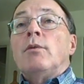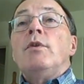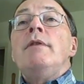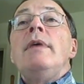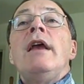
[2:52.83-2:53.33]

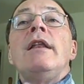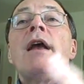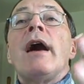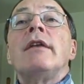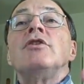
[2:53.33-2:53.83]
We may
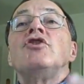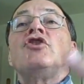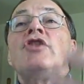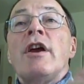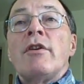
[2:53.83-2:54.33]
not
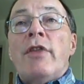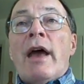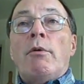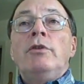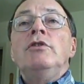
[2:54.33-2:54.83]
share
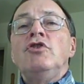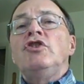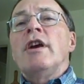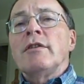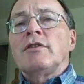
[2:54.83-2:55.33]
that. When you
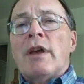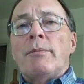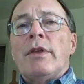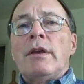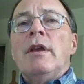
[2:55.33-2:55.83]
share
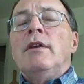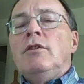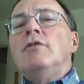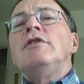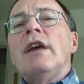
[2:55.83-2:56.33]
something,
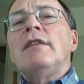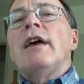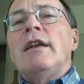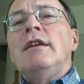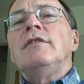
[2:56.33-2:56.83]
you take
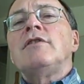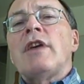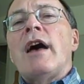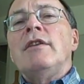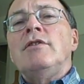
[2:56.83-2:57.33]
that
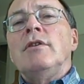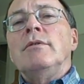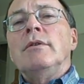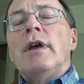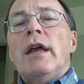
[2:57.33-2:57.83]
inside you,
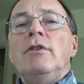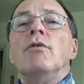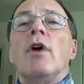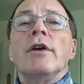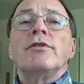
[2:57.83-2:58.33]
and
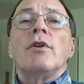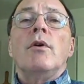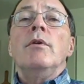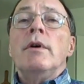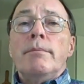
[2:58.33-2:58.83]
you
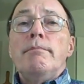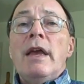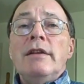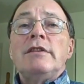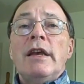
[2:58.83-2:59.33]
also
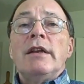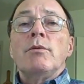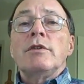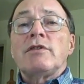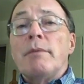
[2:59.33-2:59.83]
maintain it
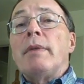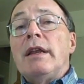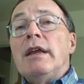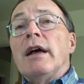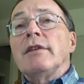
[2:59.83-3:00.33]
with
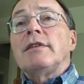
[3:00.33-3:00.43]
somebody else